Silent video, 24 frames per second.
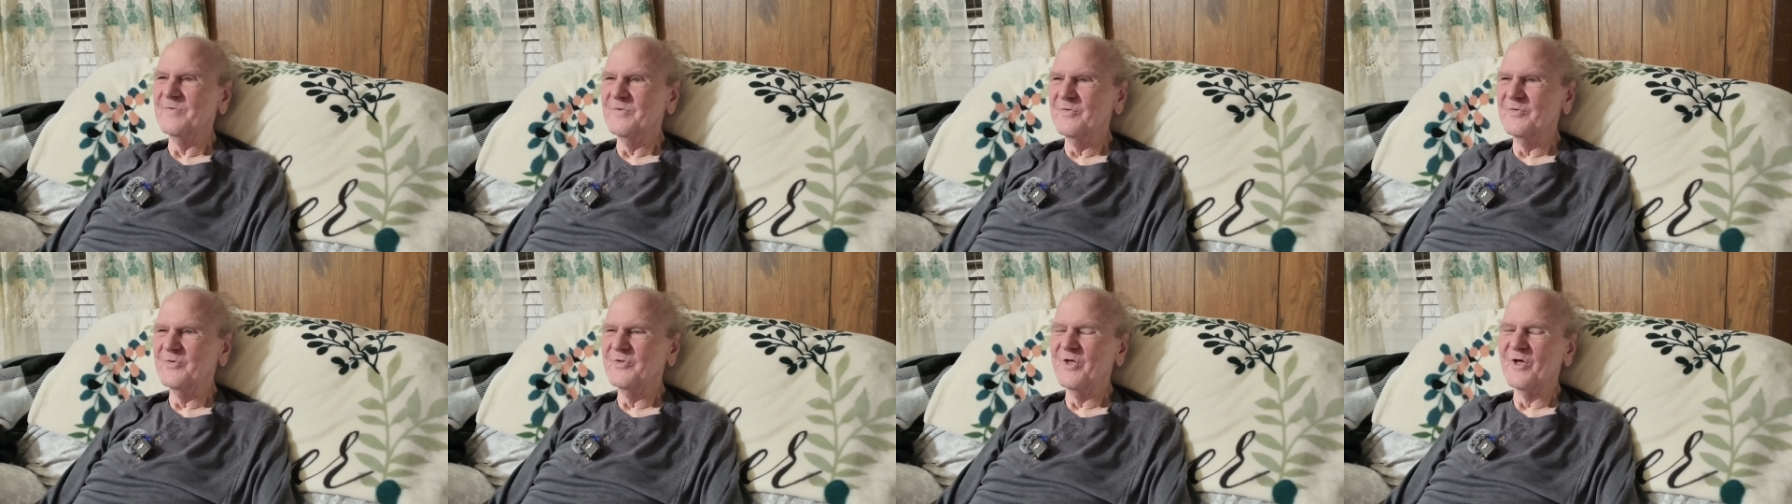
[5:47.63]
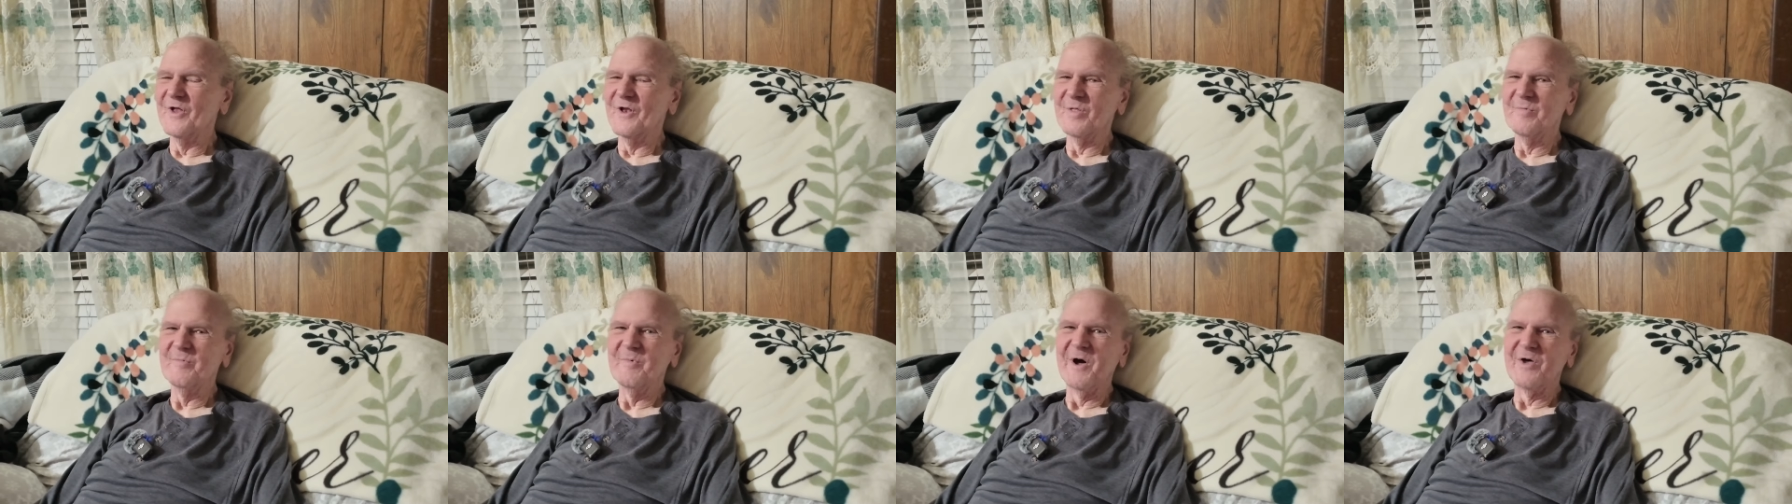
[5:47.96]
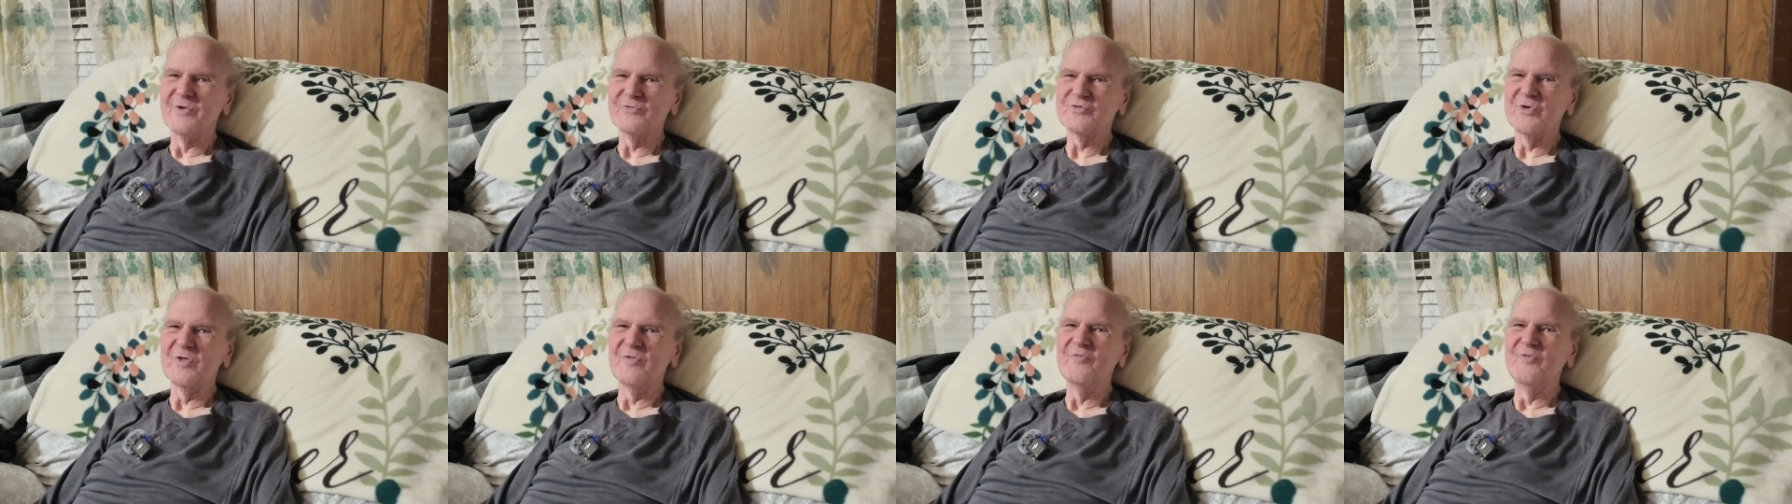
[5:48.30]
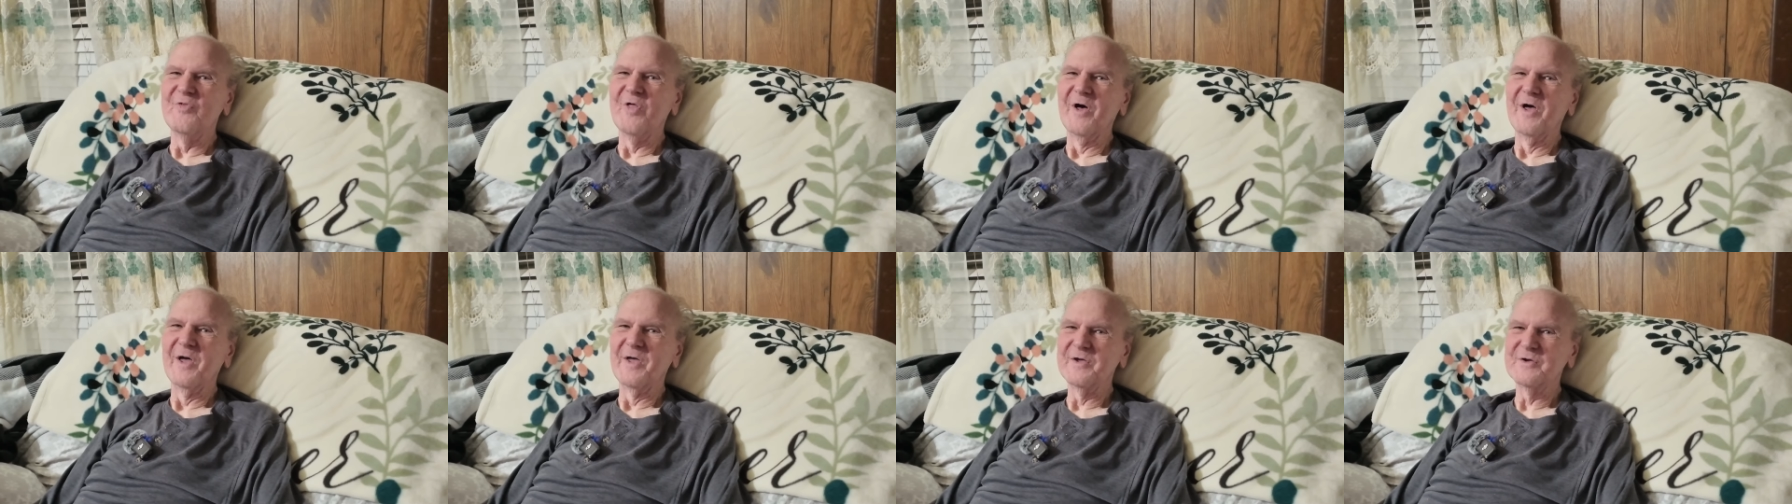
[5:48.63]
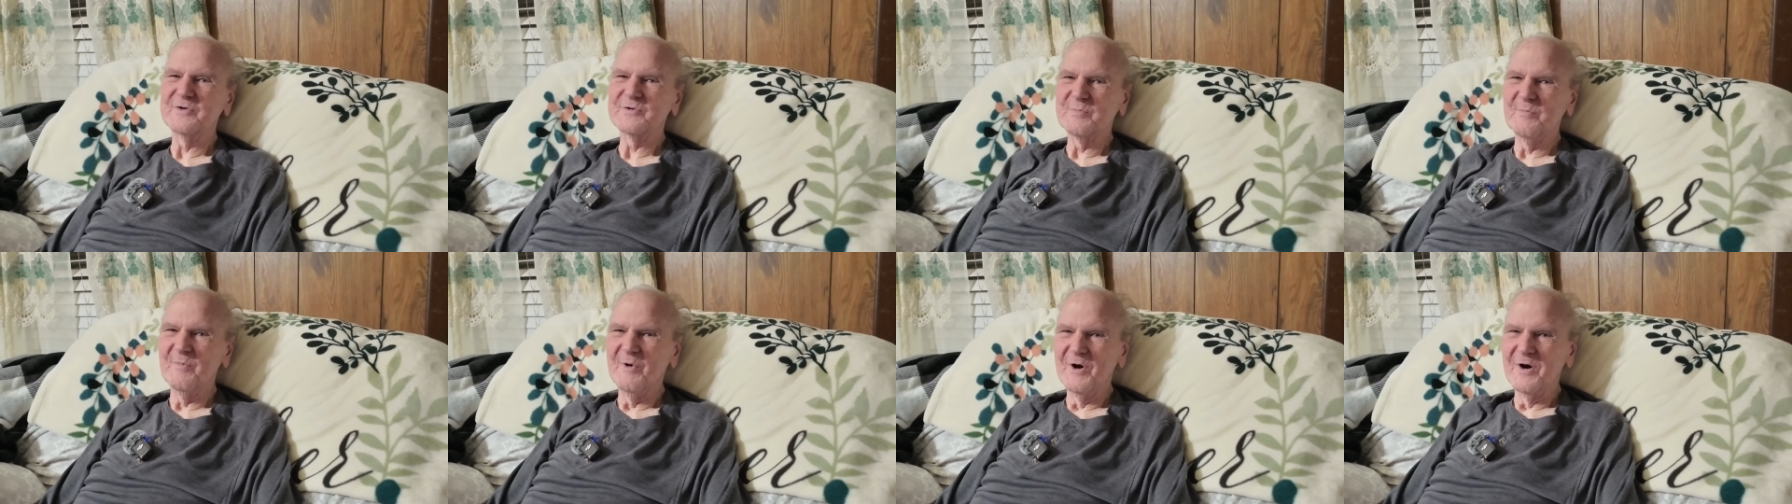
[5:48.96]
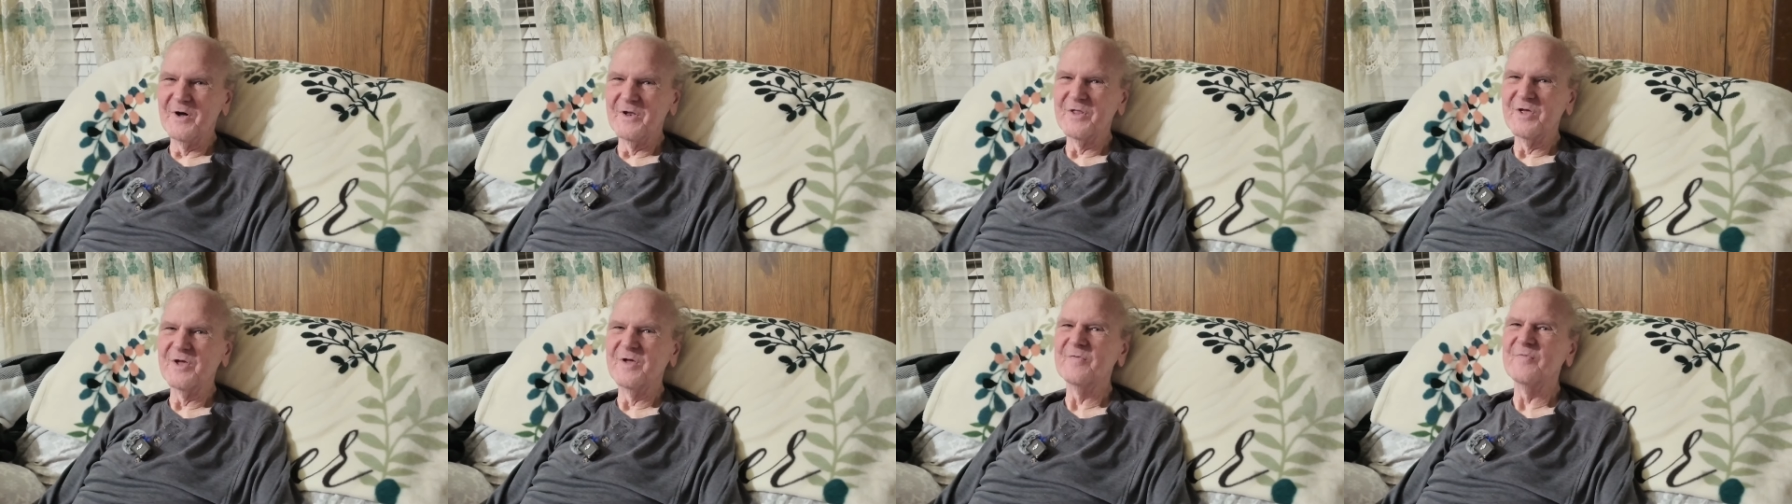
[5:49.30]
You tell him I said, thanks,
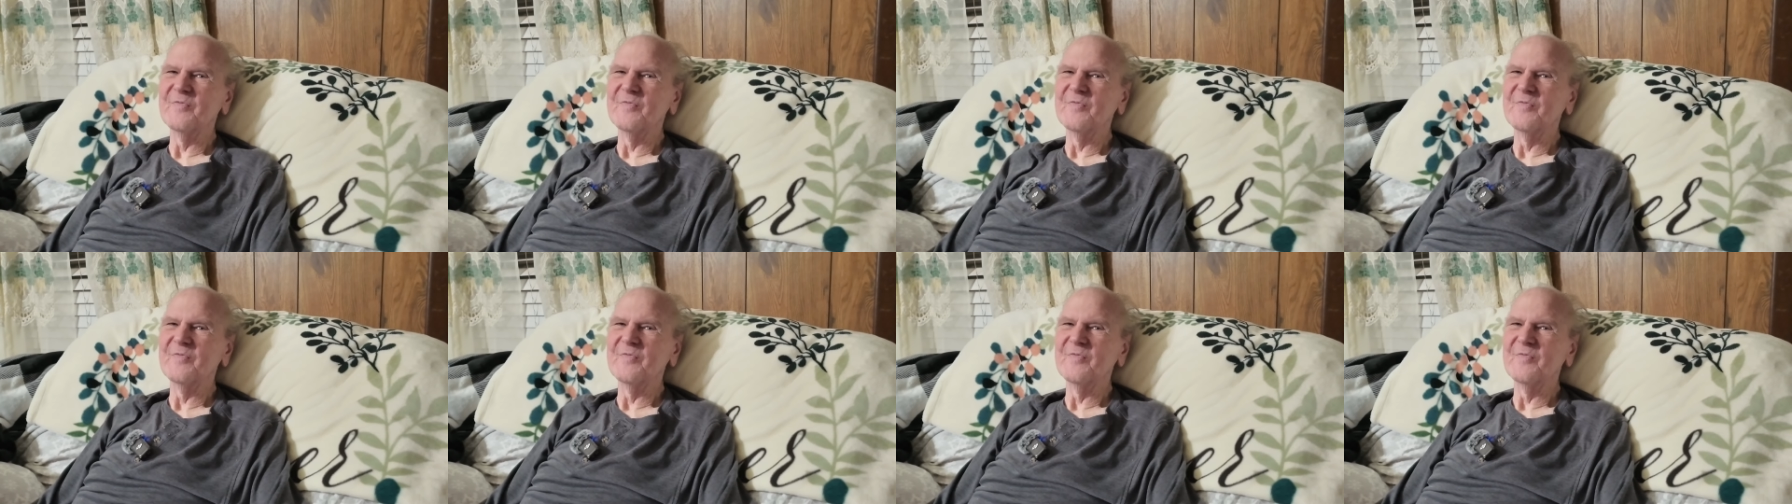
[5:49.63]
buddy.